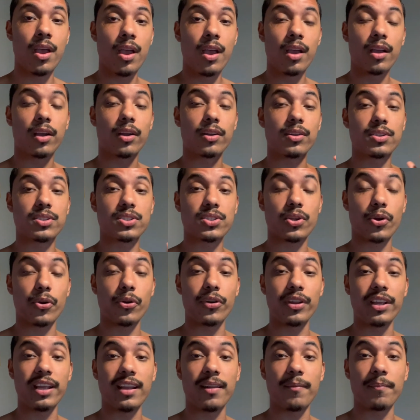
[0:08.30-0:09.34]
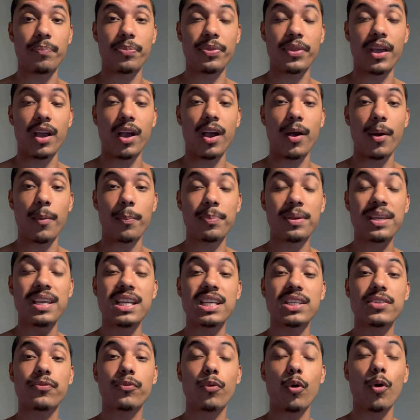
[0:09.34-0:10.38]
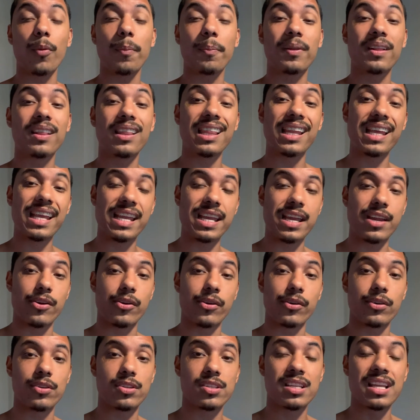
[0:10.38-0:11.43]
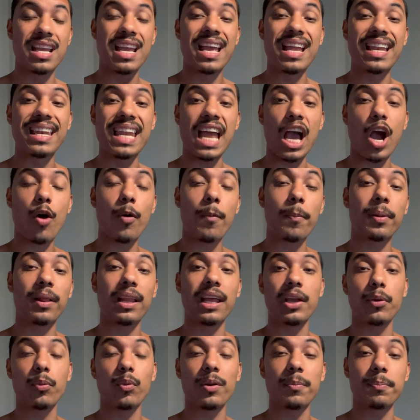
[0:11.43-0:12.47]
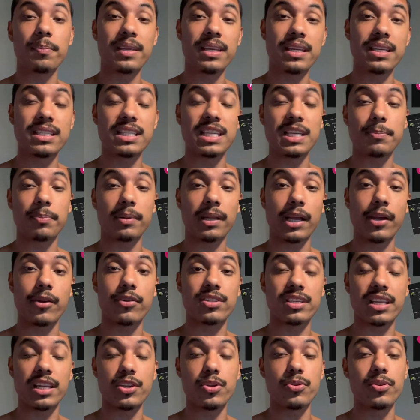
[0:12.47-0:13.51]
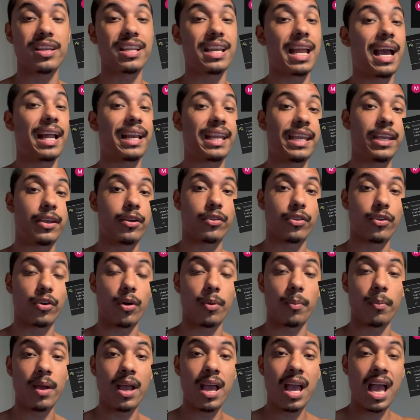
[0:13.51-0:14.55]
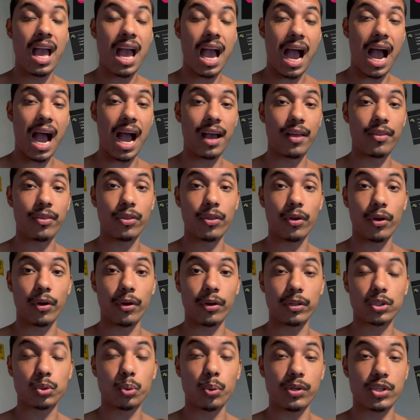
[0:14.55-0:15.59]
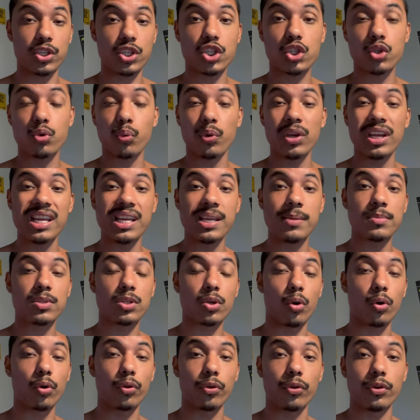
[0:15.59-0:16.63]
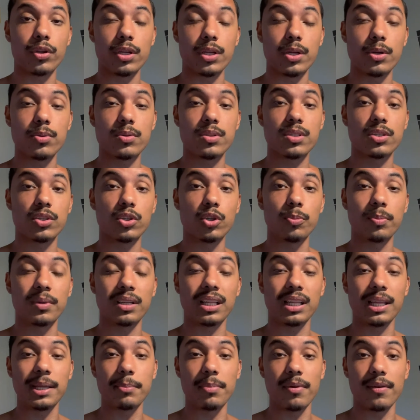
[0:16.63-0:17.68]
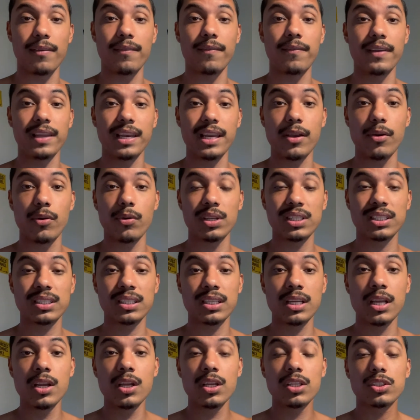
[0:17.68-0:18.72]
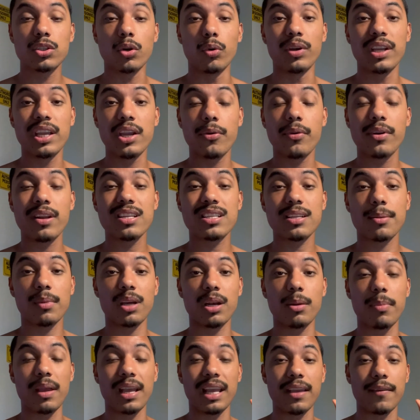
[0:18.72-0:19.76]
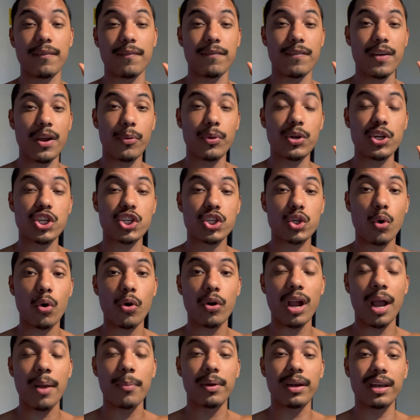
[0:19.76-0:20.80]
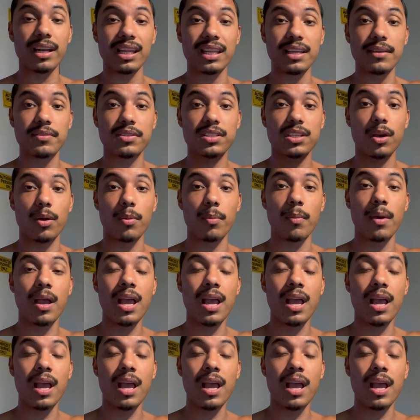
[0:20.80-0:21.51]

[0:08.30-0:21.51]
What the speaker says: concerning the PS4 players now playing with PC players and you cannot hear them on their Twitch streams or their YouTube clip videos. So here it is. I'm going to make it very short. I'm going to leave some